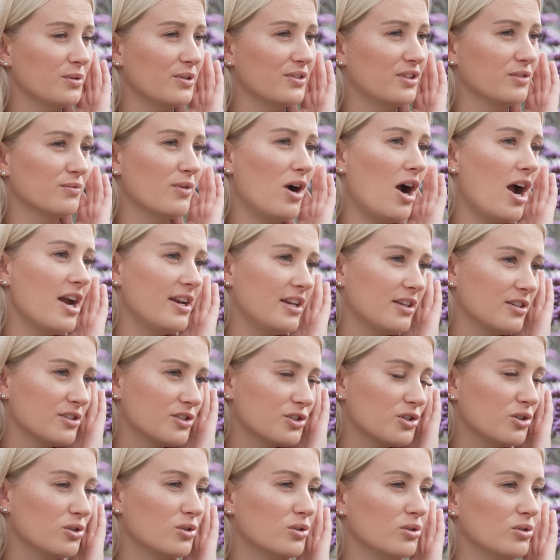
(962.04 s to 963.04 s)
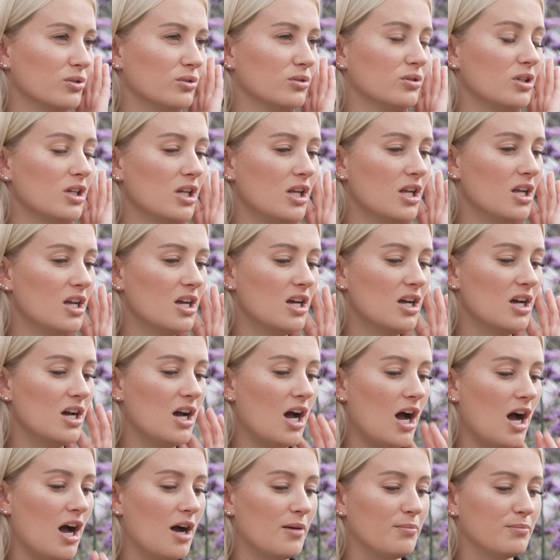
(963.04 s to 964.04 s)
with the riding school.
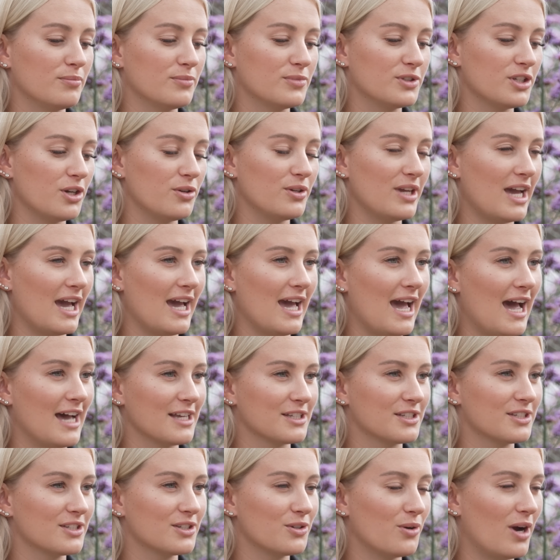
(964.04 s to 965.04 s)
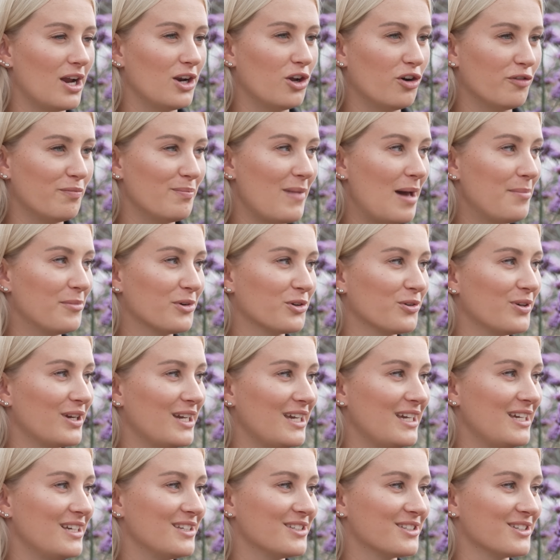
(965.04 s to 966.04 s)
So yeah, it has quite a lot of
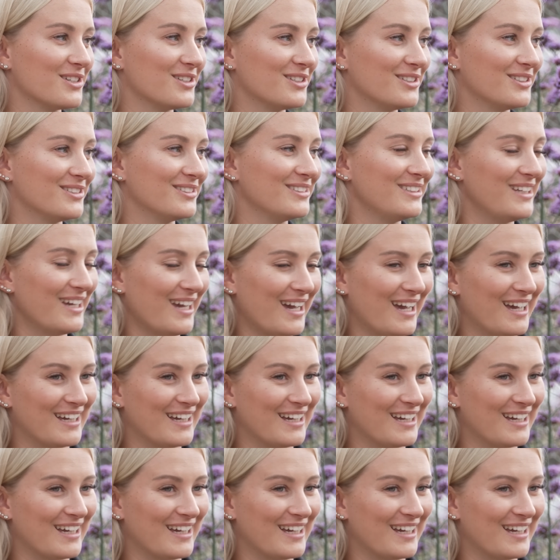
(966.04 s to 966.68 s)
memories. And yeah.